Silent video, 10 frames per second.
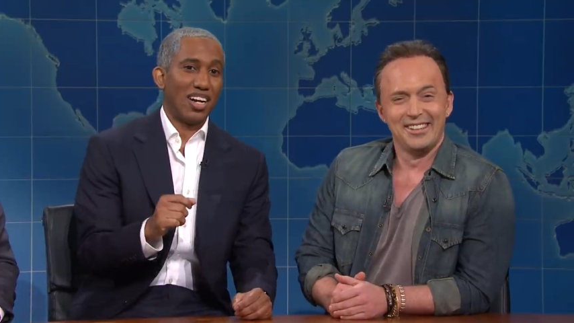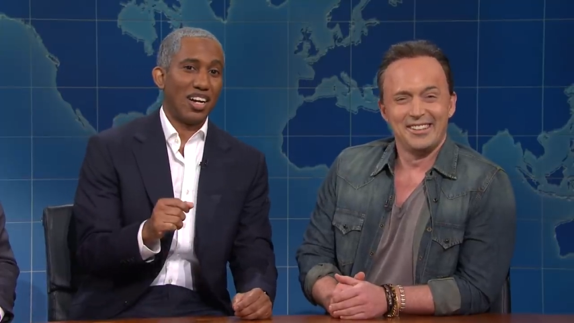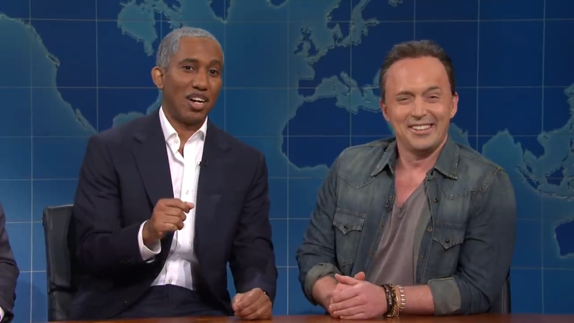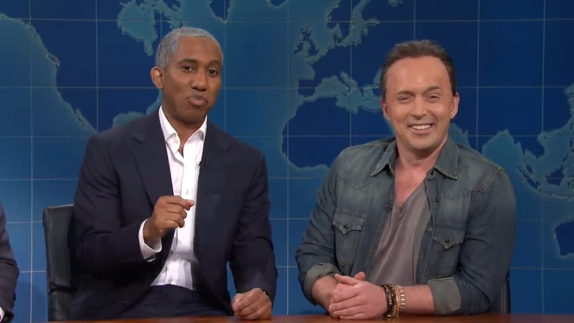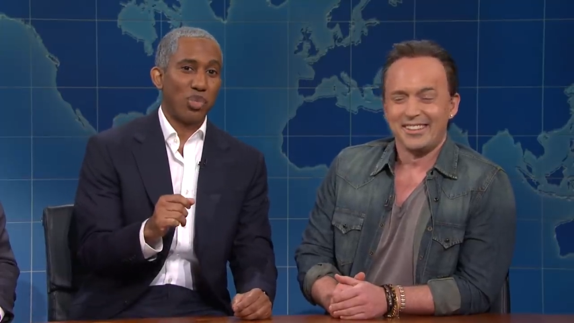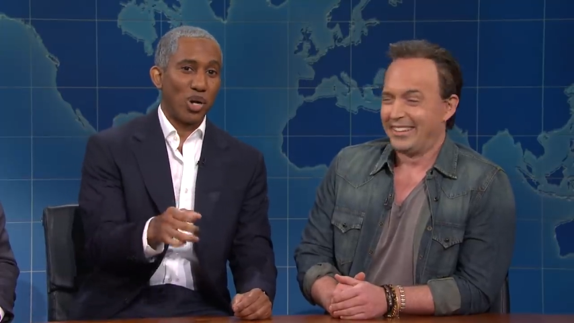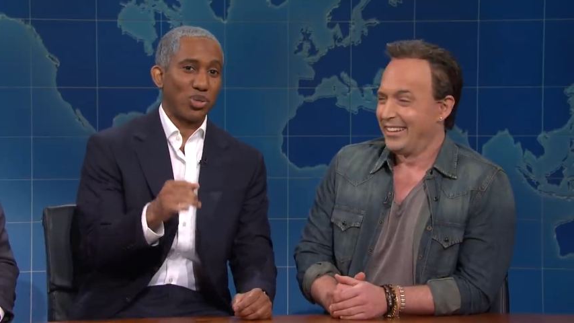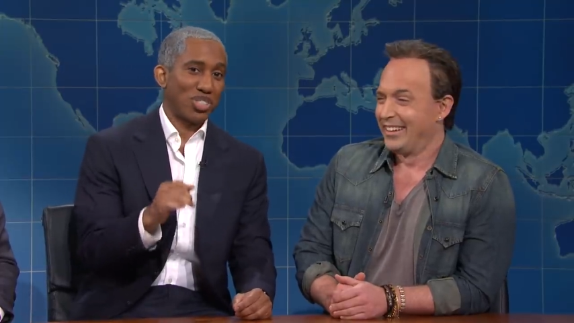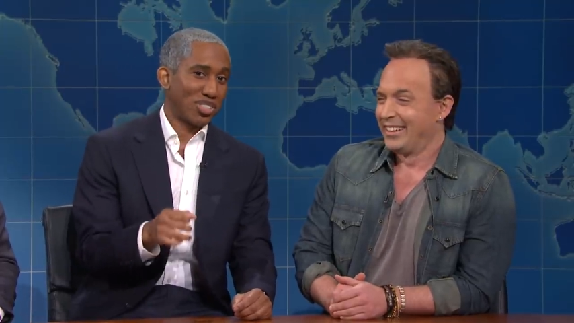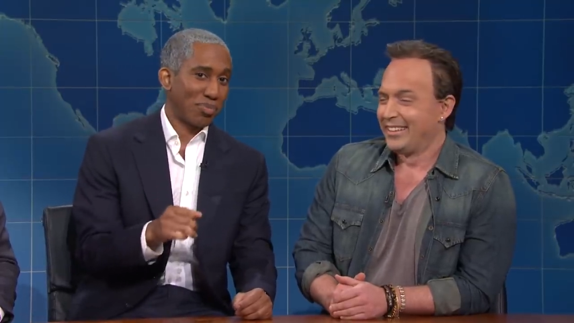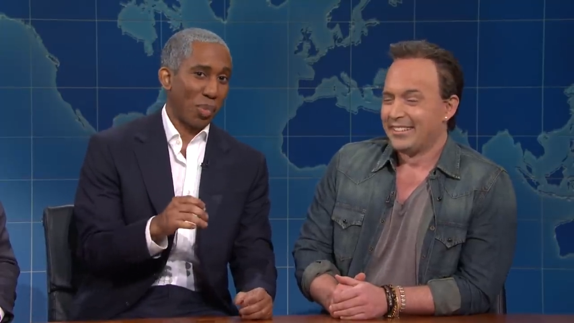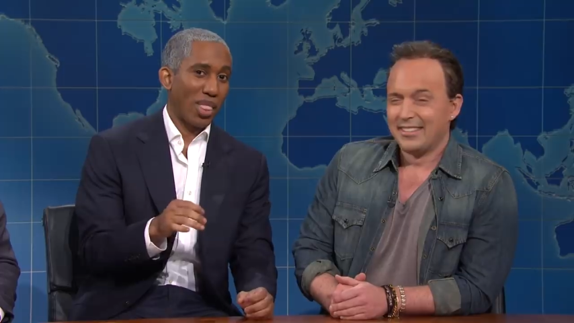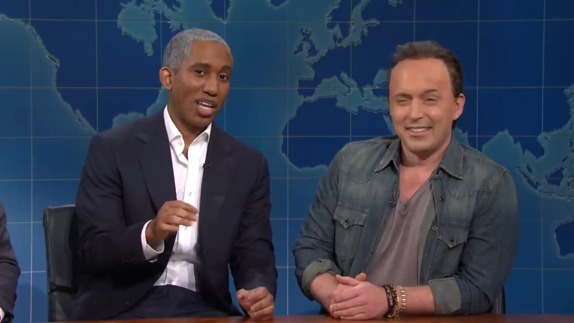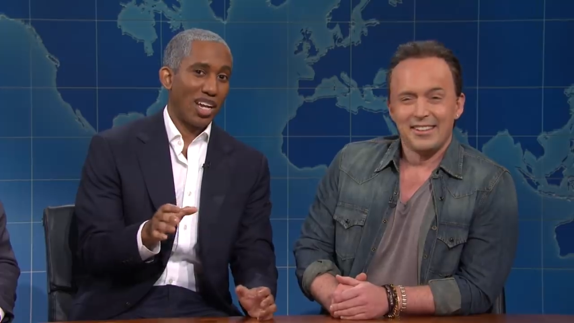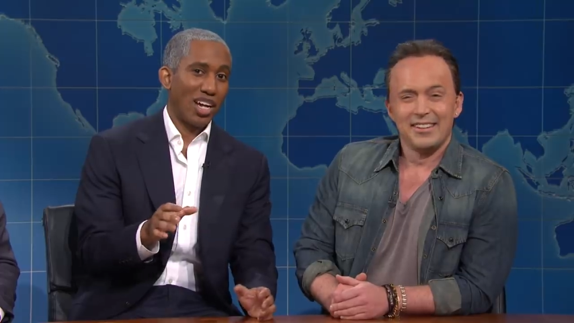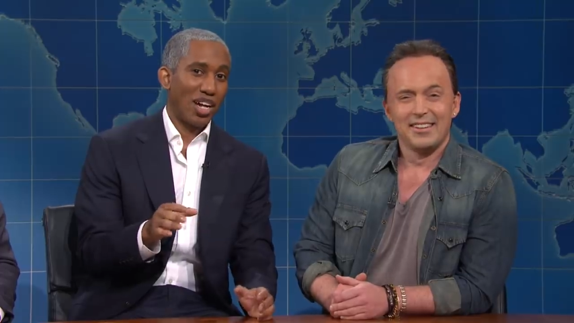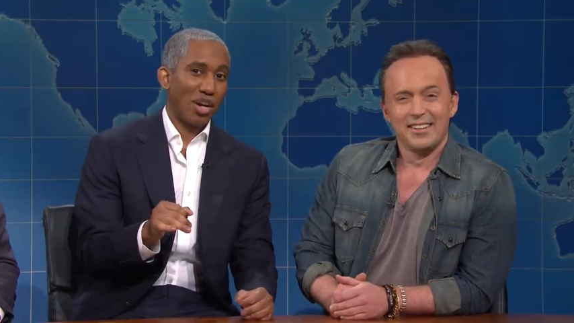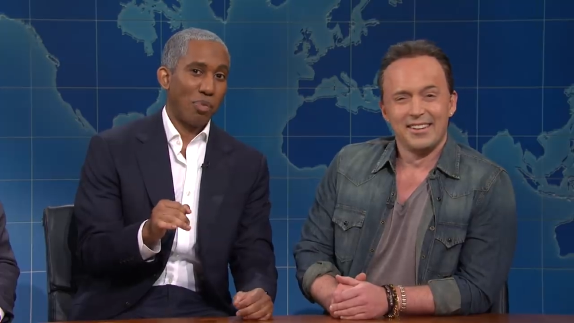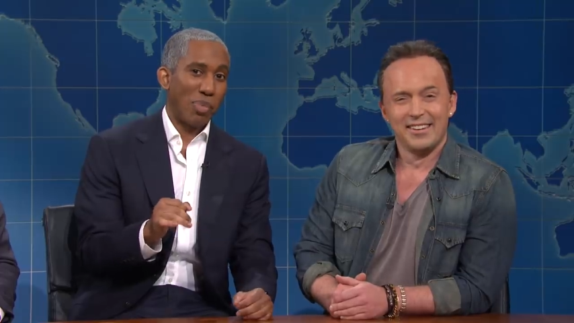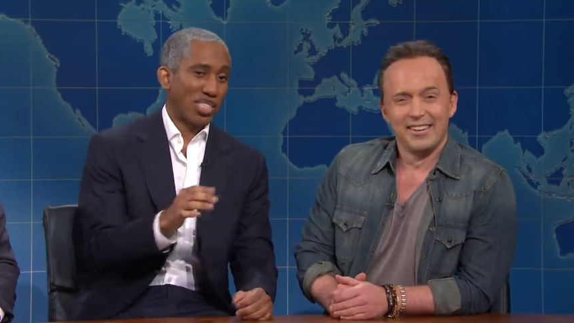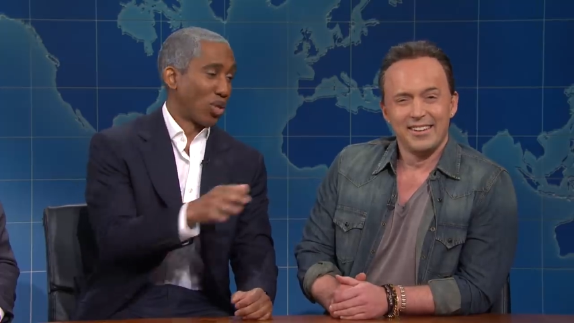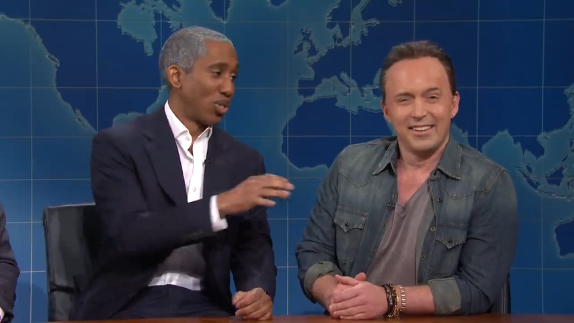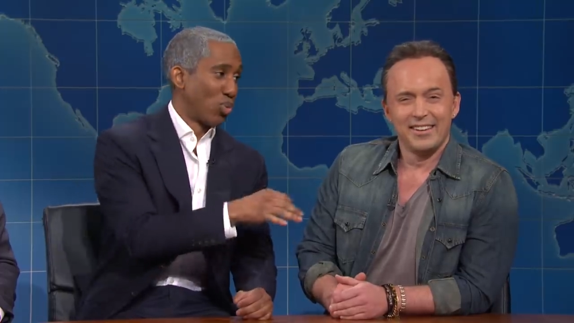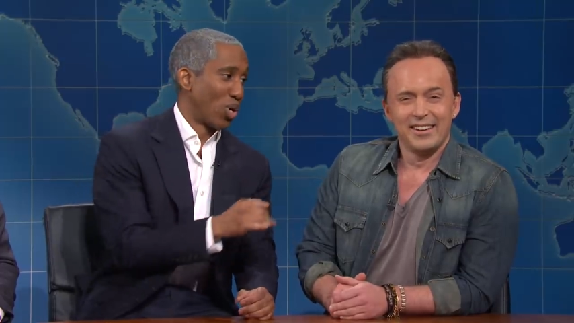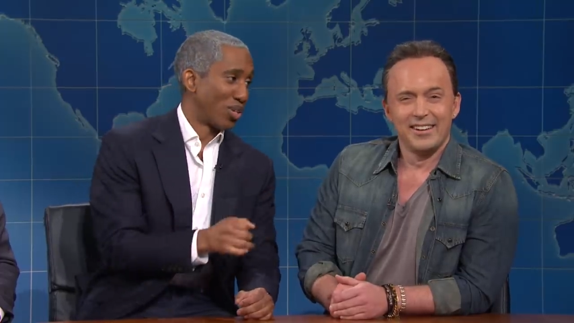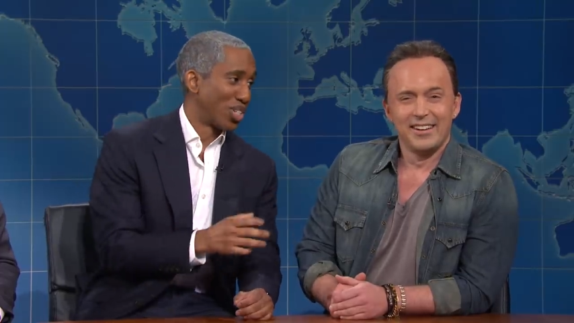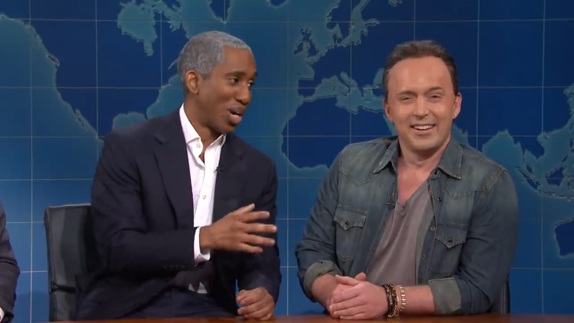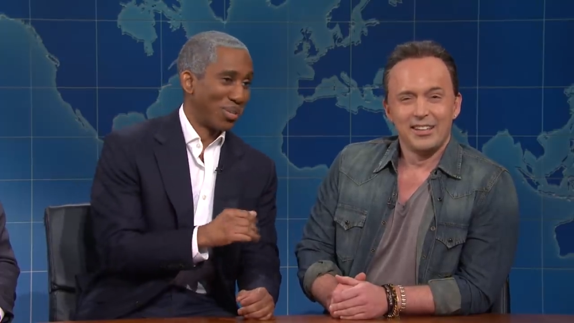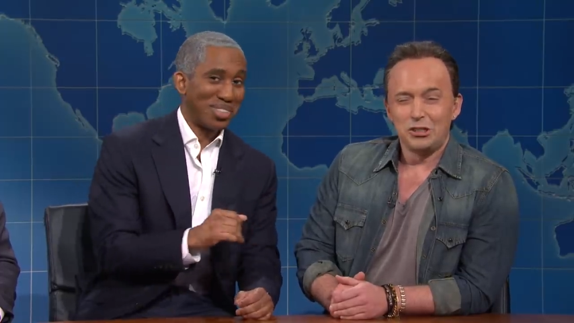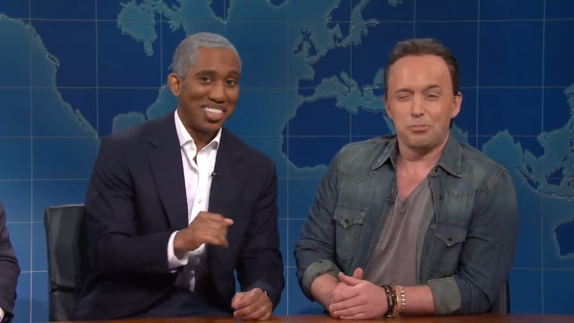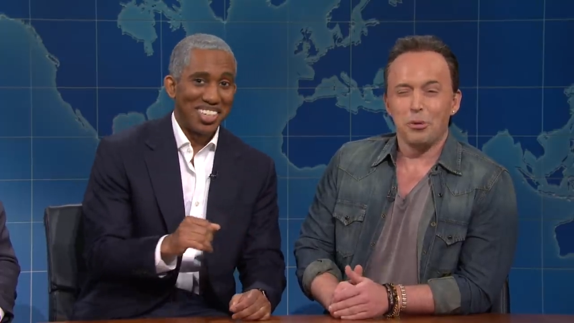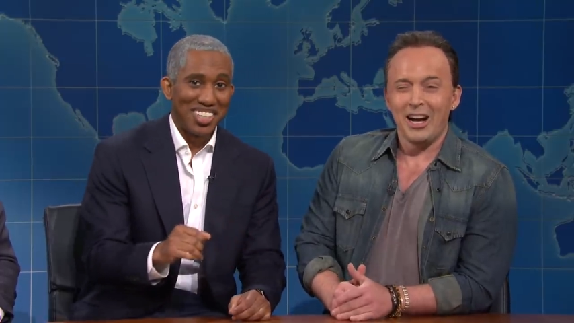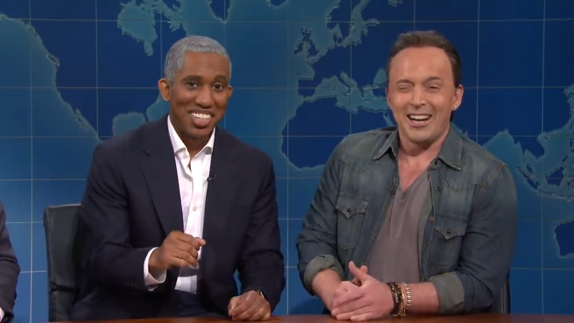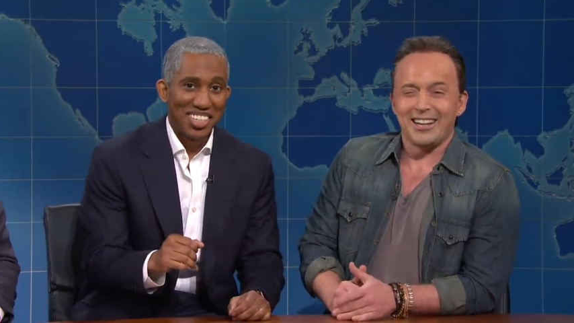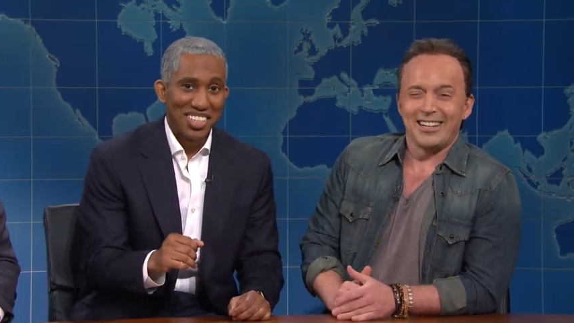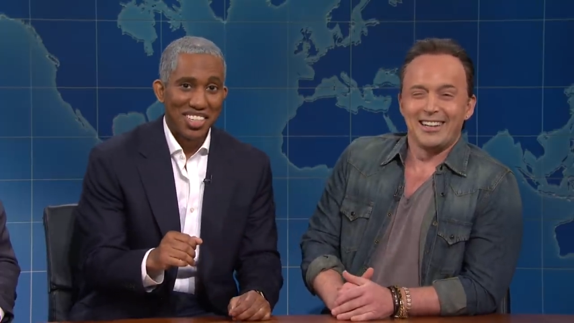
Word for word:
Speaker 1: uh Bruce, uh, best soda in the world. Go. Sprite.